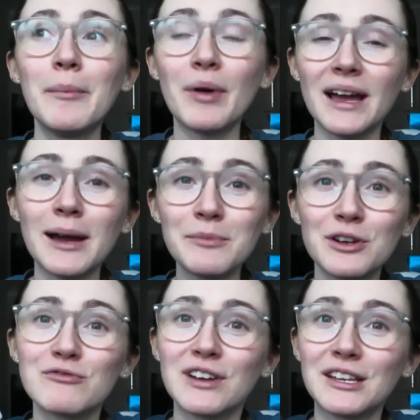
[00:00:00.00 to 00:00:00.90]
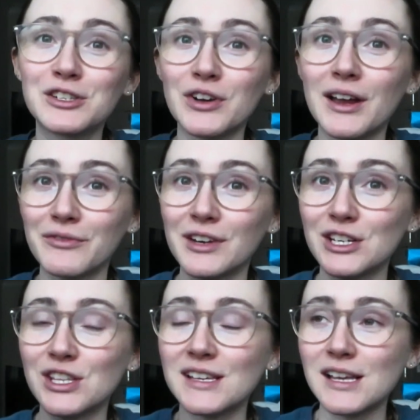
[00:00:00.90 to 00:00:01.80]
But I am going to really try and
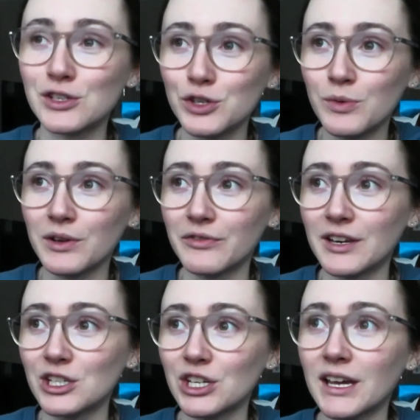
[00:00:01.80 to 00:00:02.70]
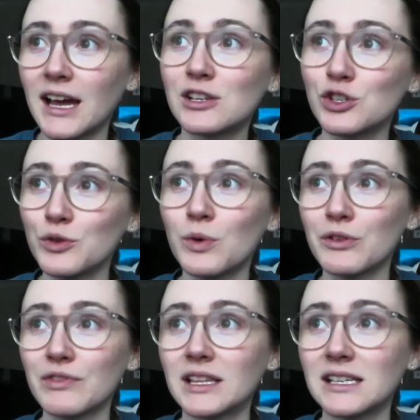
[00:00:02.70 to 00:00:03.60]
finish this. I do want to finish it. I do want
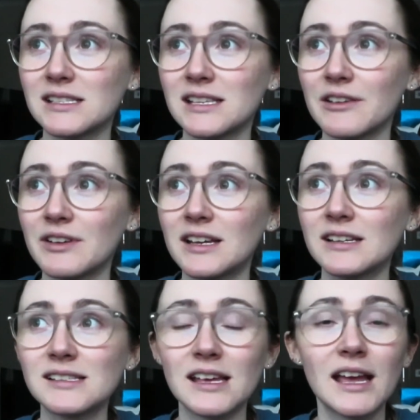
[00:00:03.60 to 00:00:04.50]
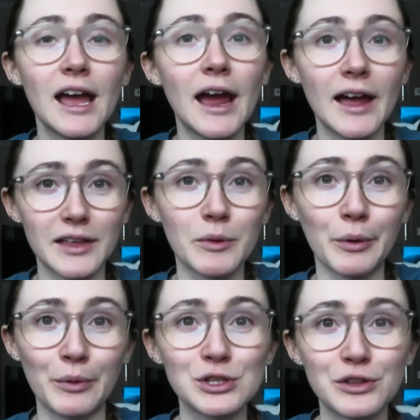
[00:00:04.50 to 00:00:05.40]
to read this series. And then I
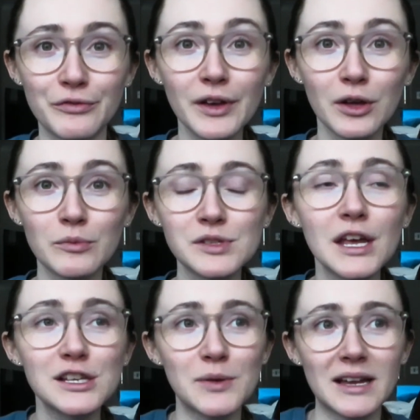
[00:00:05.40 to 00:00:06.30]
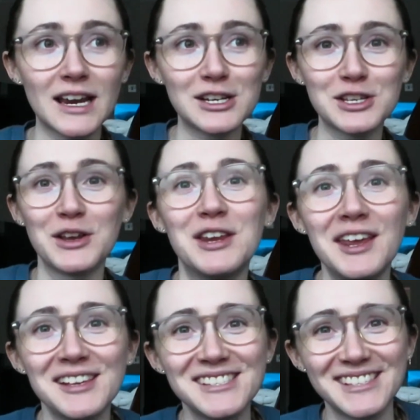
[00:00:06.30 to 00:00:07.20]
want to watch the films so I can actually
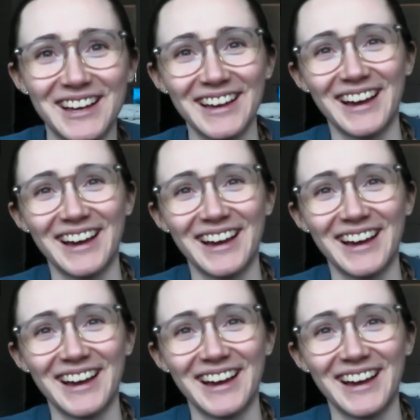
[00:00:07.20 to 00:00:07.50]
understand.